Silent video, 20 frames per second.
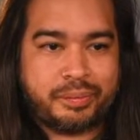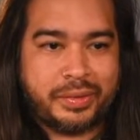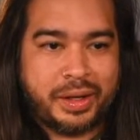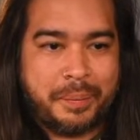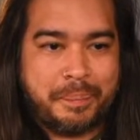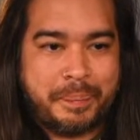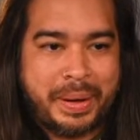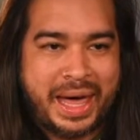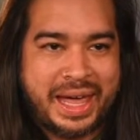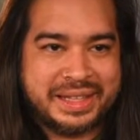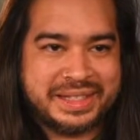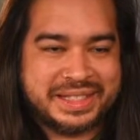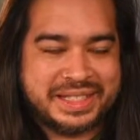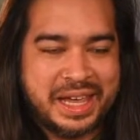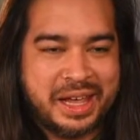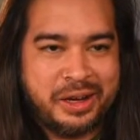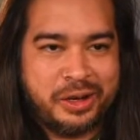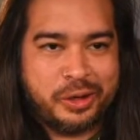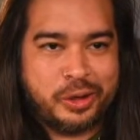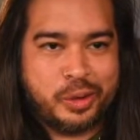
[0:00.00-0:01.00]
Pat's
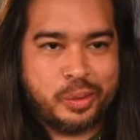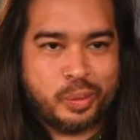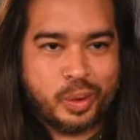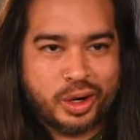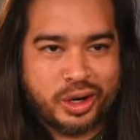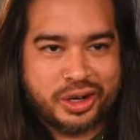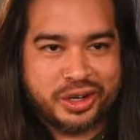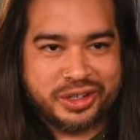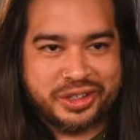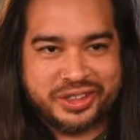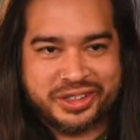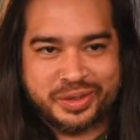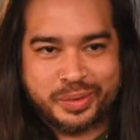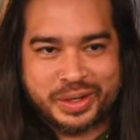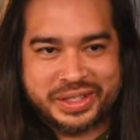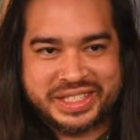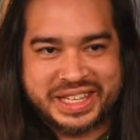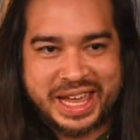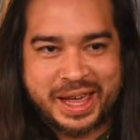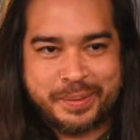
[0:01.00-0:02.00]
Hello World,
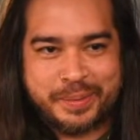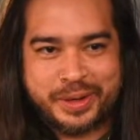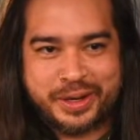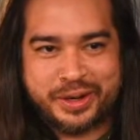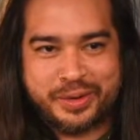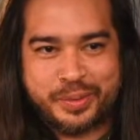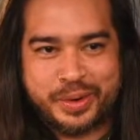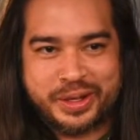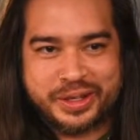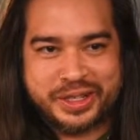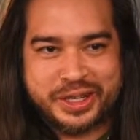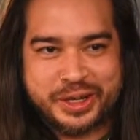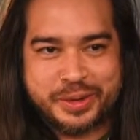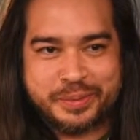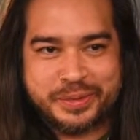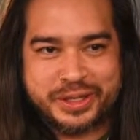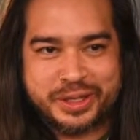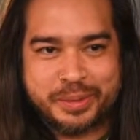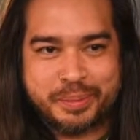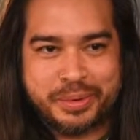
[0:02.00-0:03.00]
what's happening? Welcome
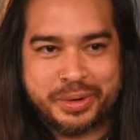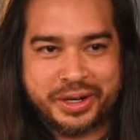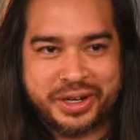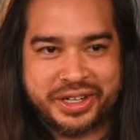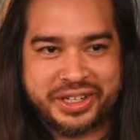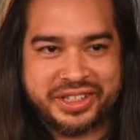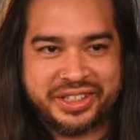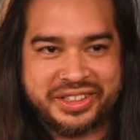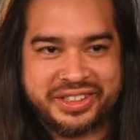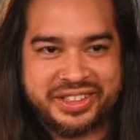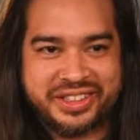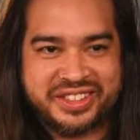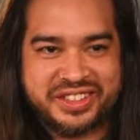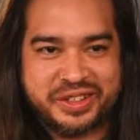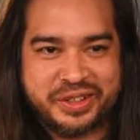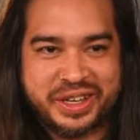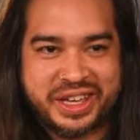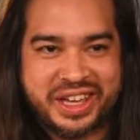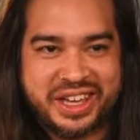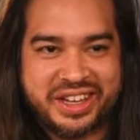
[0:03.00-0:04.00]
to the party. It's
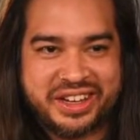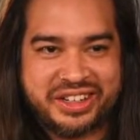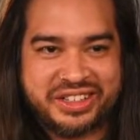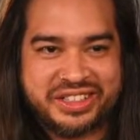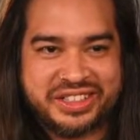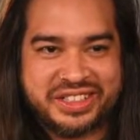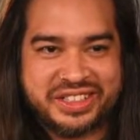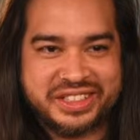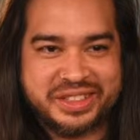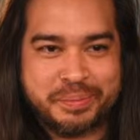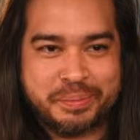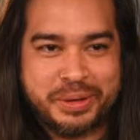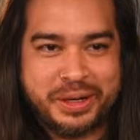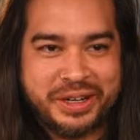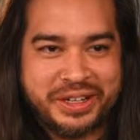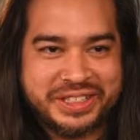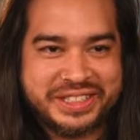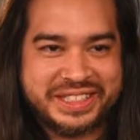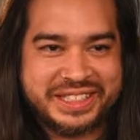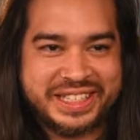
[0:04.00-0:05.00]
okay, you're still
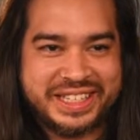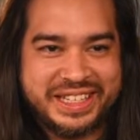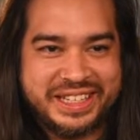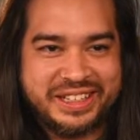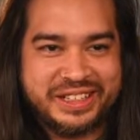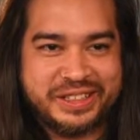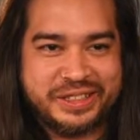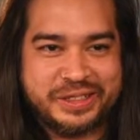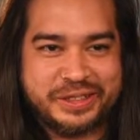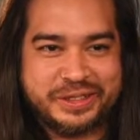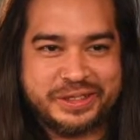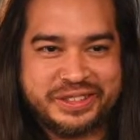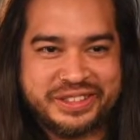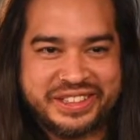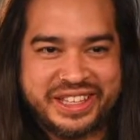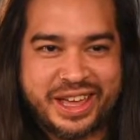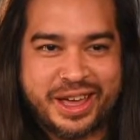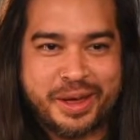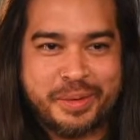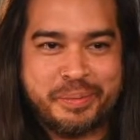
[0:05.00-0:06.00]
plus ELO.
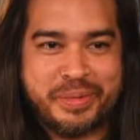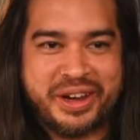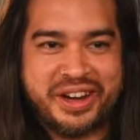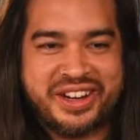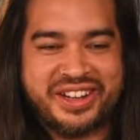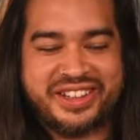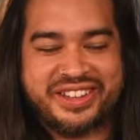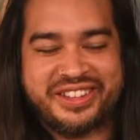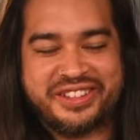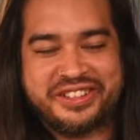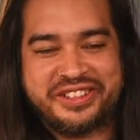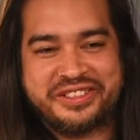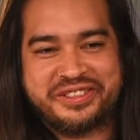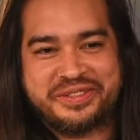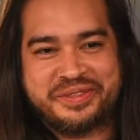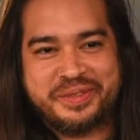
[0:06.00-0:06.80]
Yeah, barely though.